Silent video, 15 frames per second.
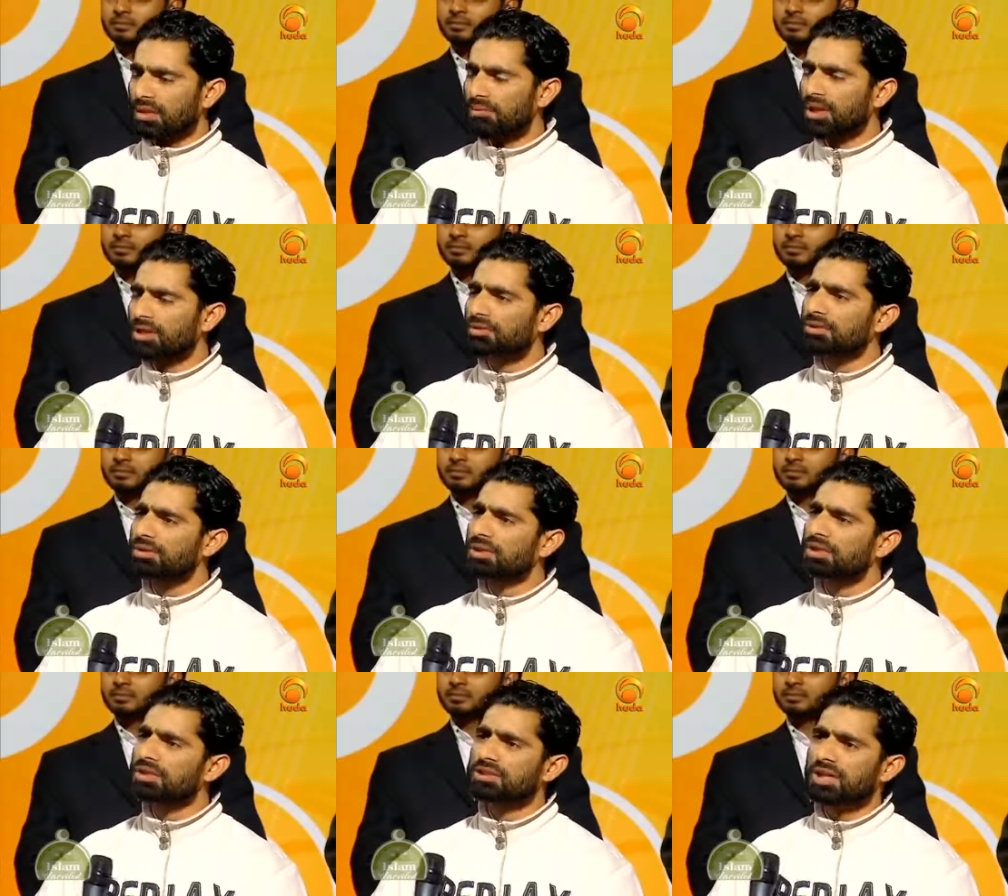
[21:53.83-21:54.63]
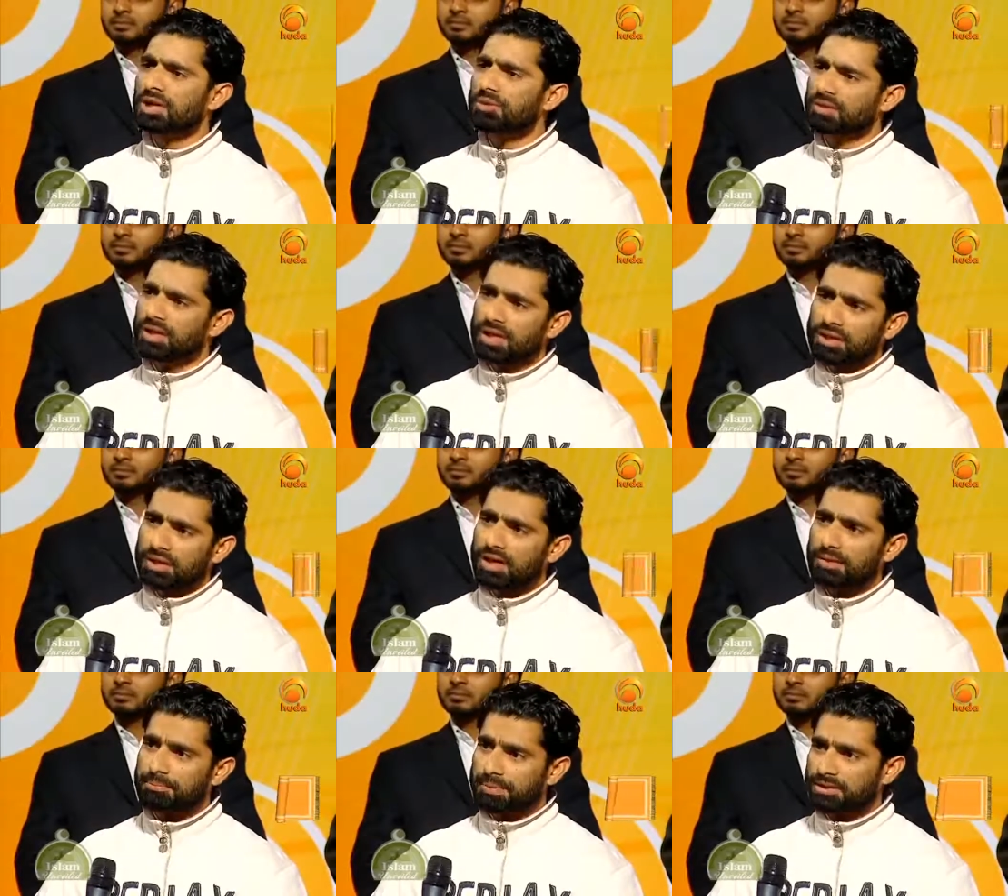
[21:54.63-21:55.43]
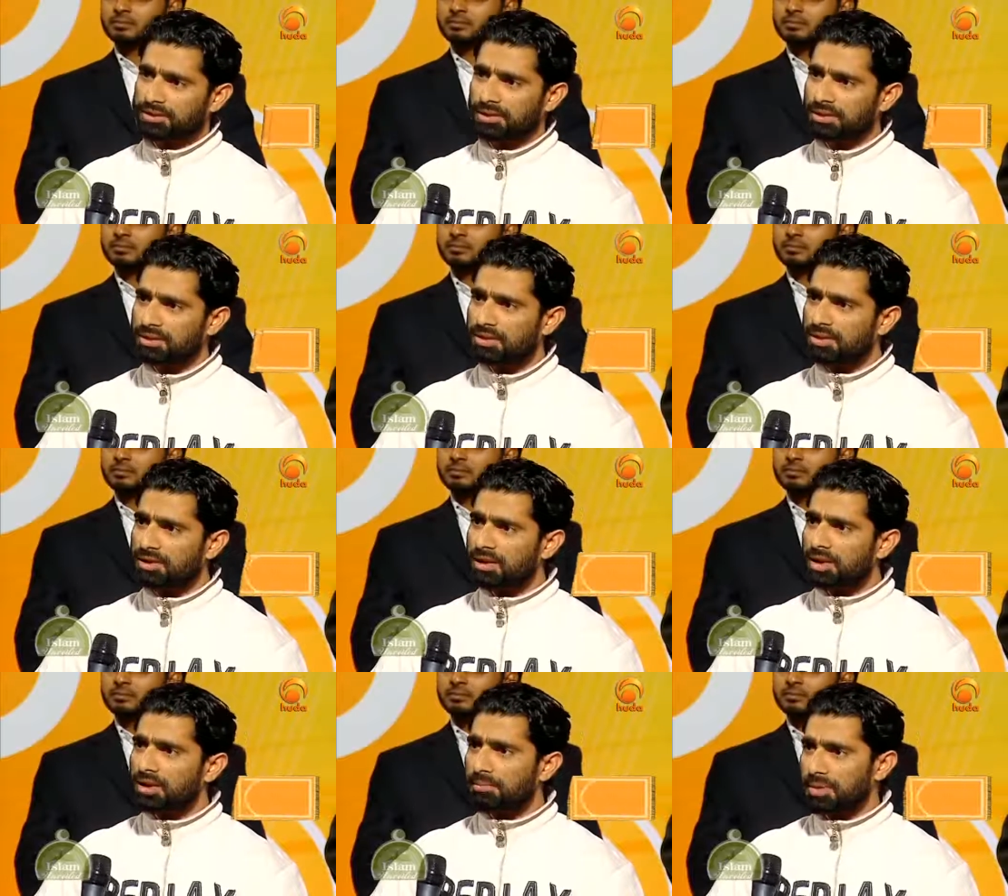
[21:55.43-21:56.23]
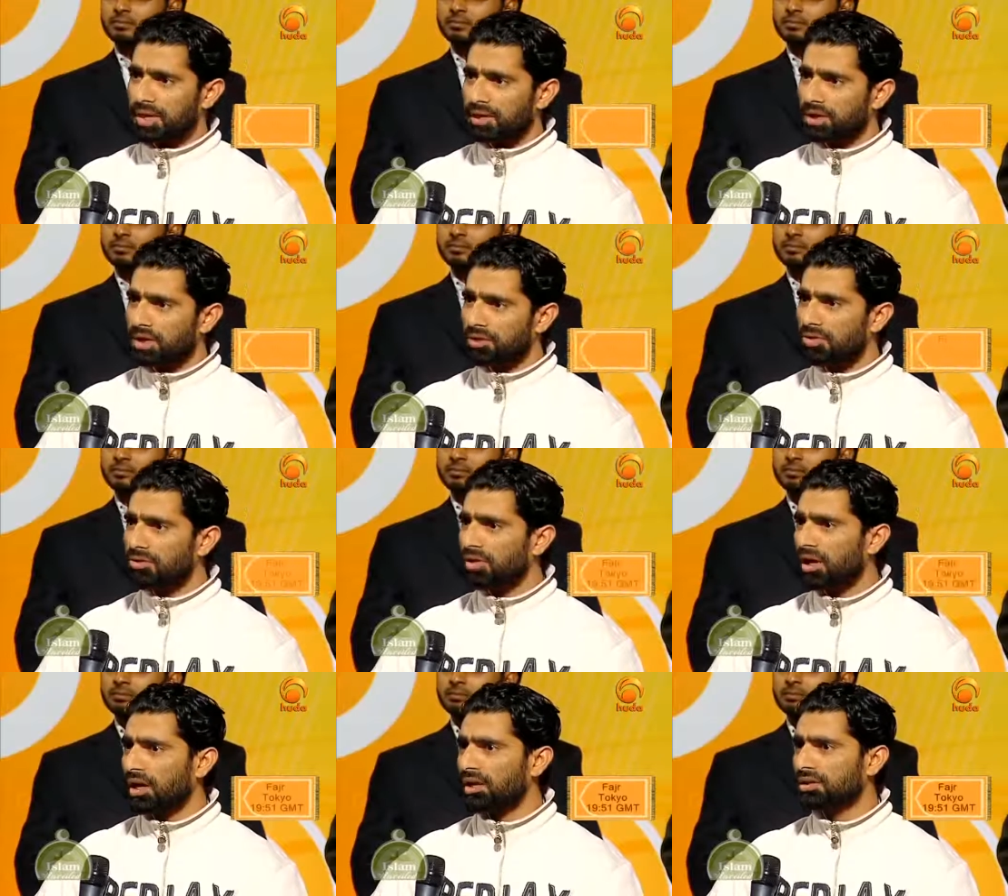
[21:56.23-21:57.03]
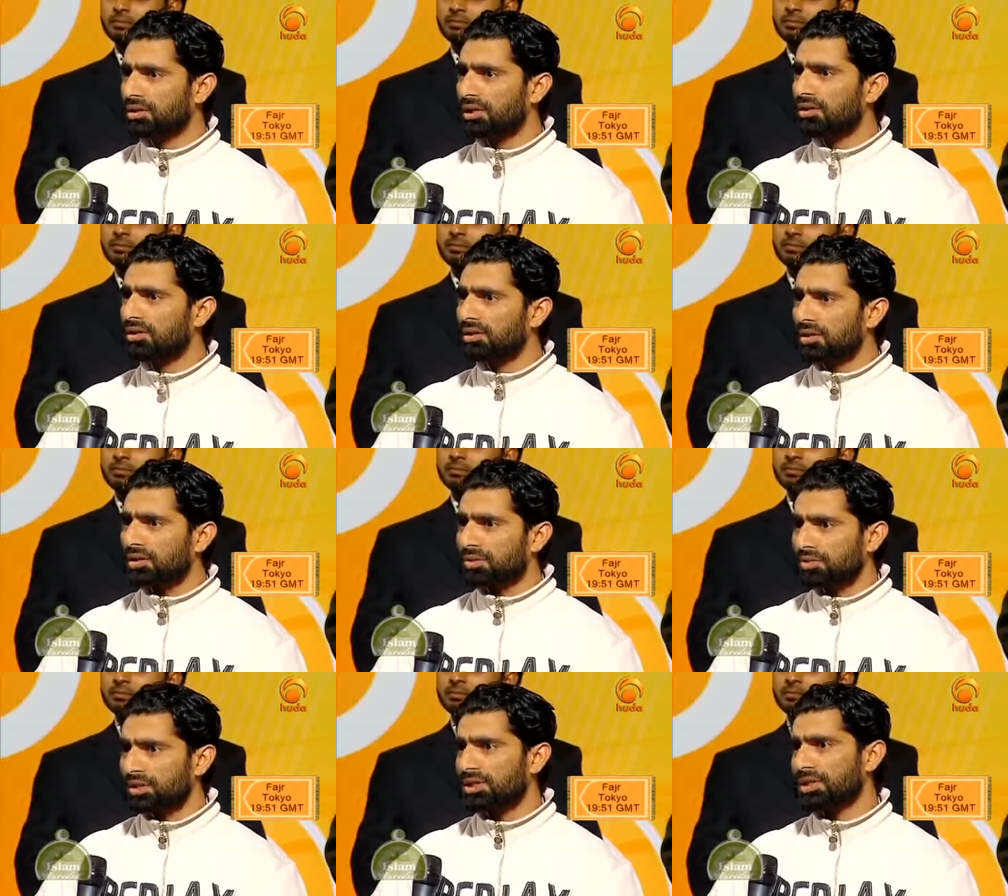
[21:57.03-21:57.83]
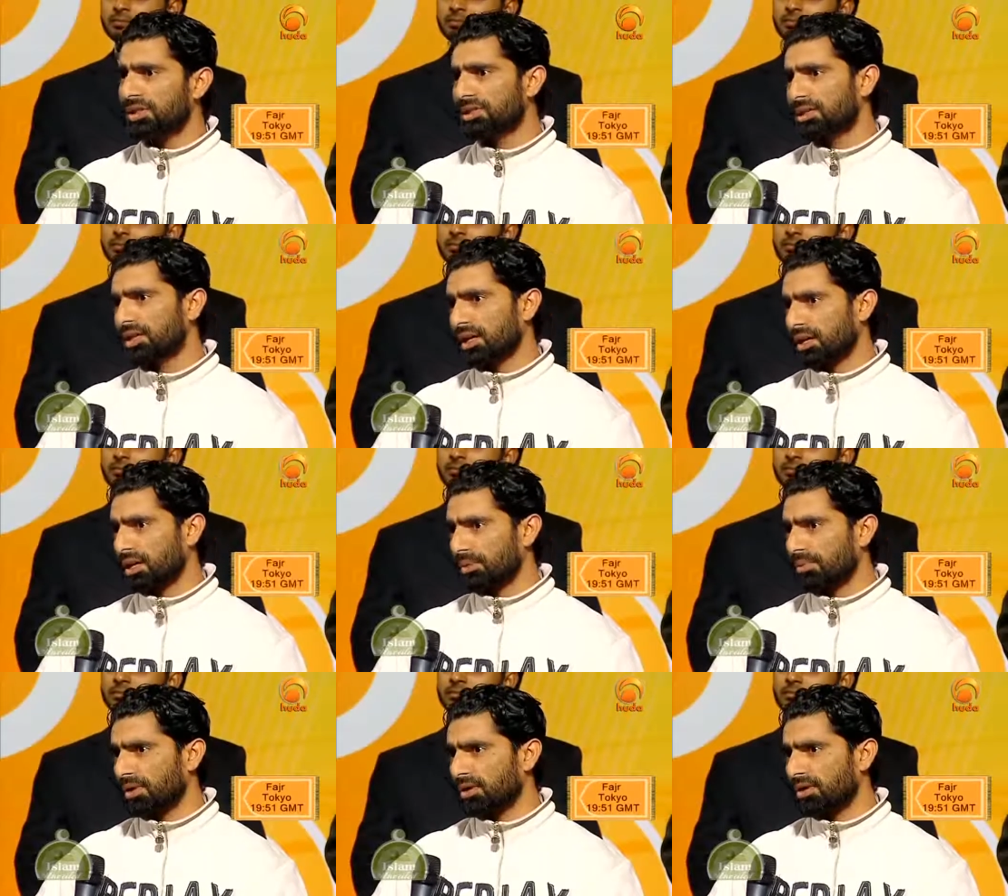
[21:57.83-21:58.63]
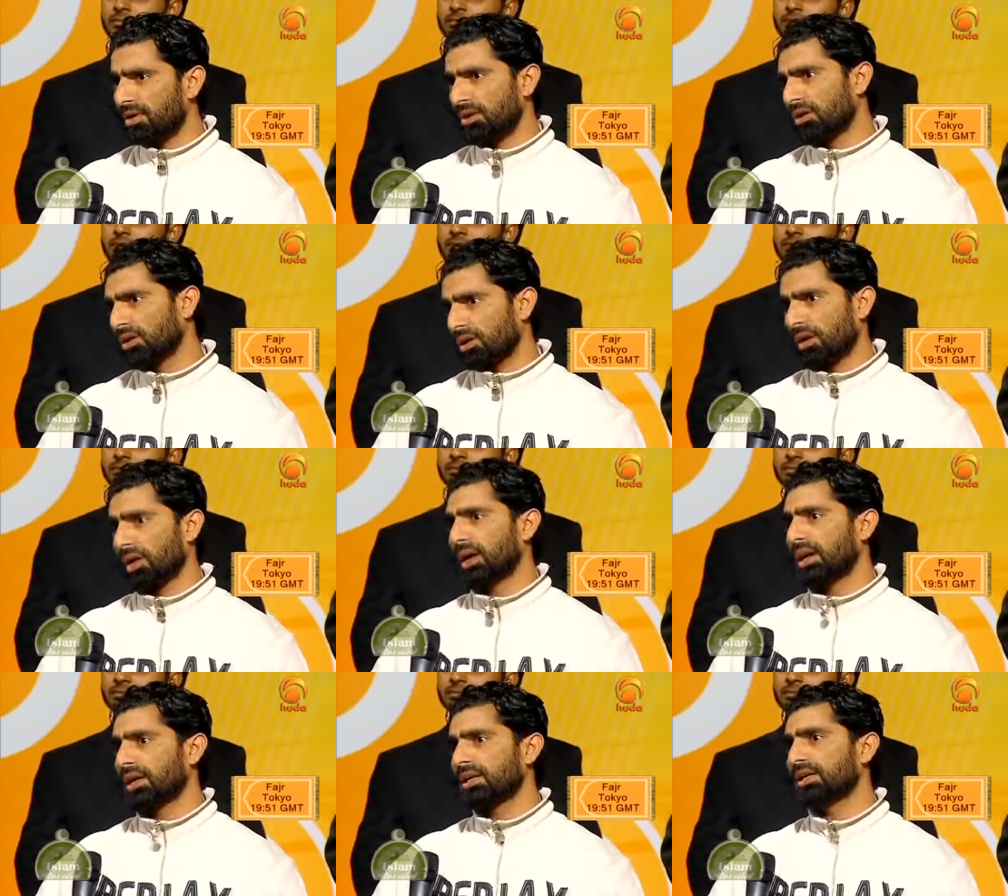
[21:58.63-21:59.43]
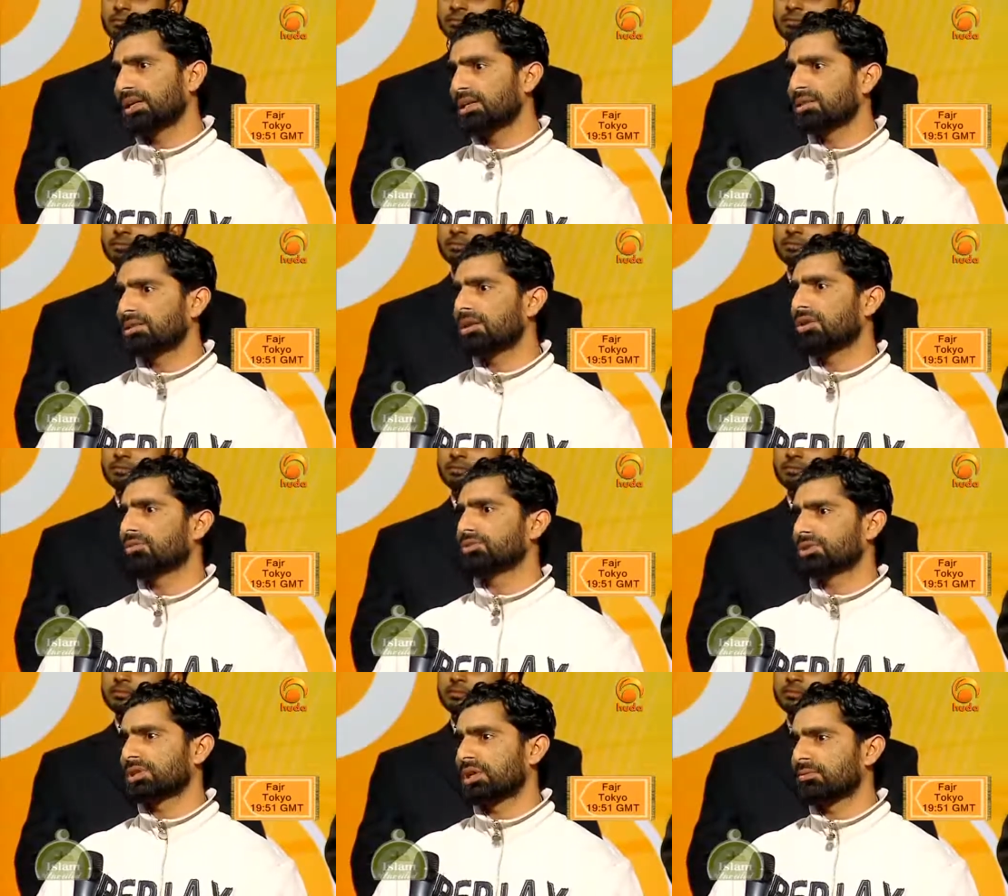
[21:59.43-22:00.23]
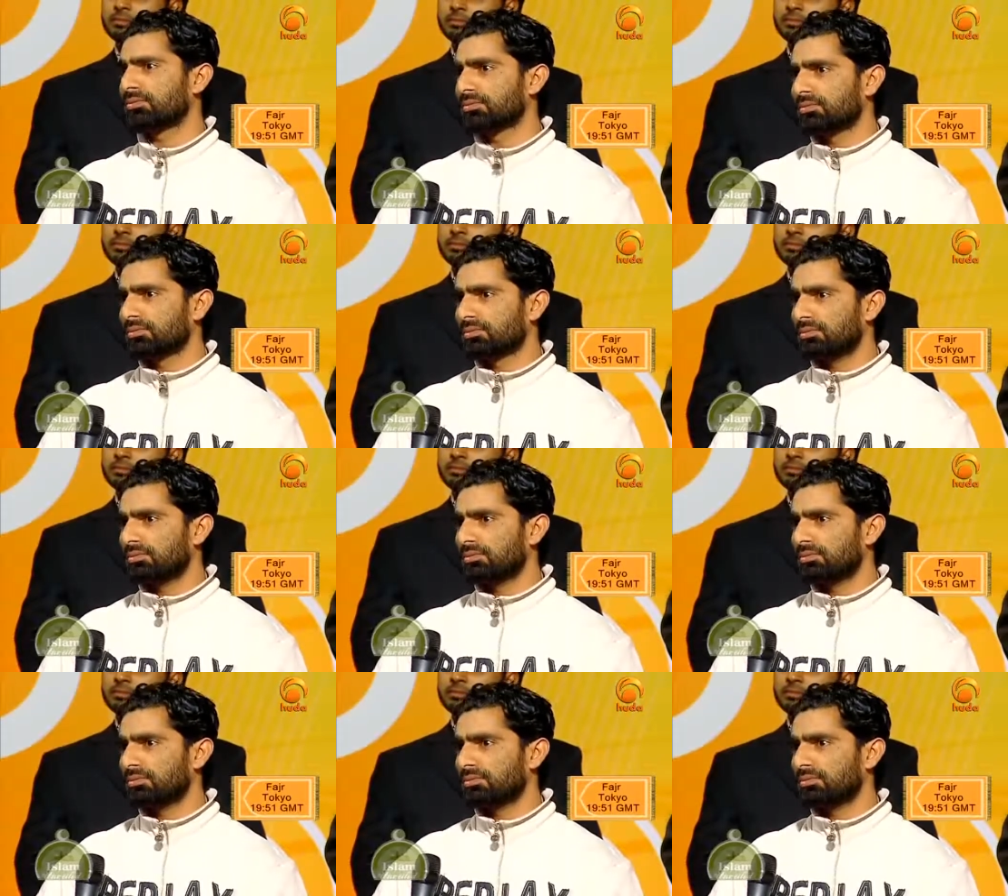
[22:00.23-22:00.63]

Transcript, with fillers: My question is, how can a person maintain good relation with his neighbor uh, and he is non-Muslim?